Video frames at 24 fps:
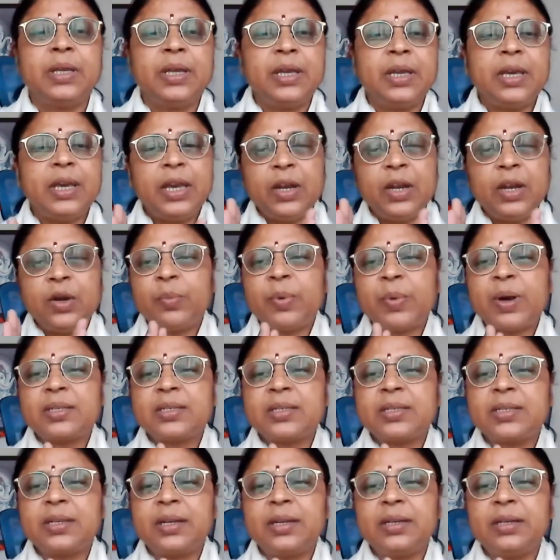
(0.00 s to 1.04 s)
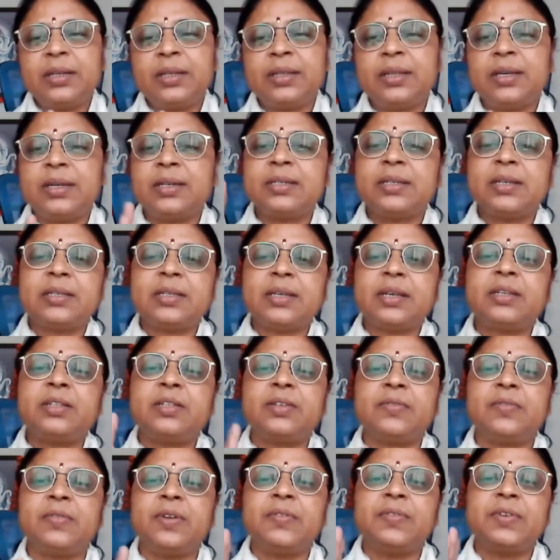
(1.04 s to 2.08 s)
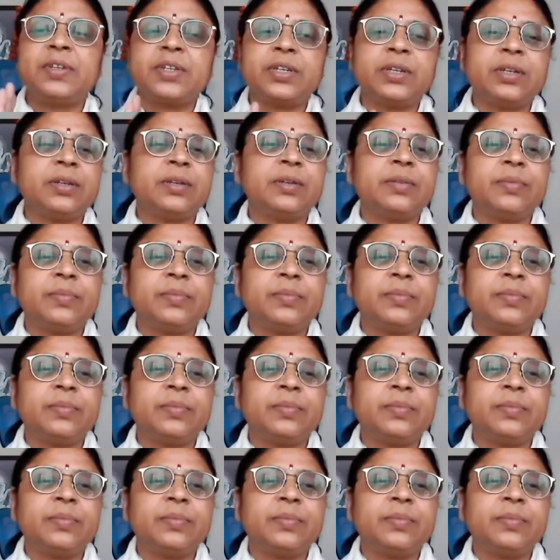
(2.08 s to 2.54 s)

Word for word: In upasana, there is a sense of division.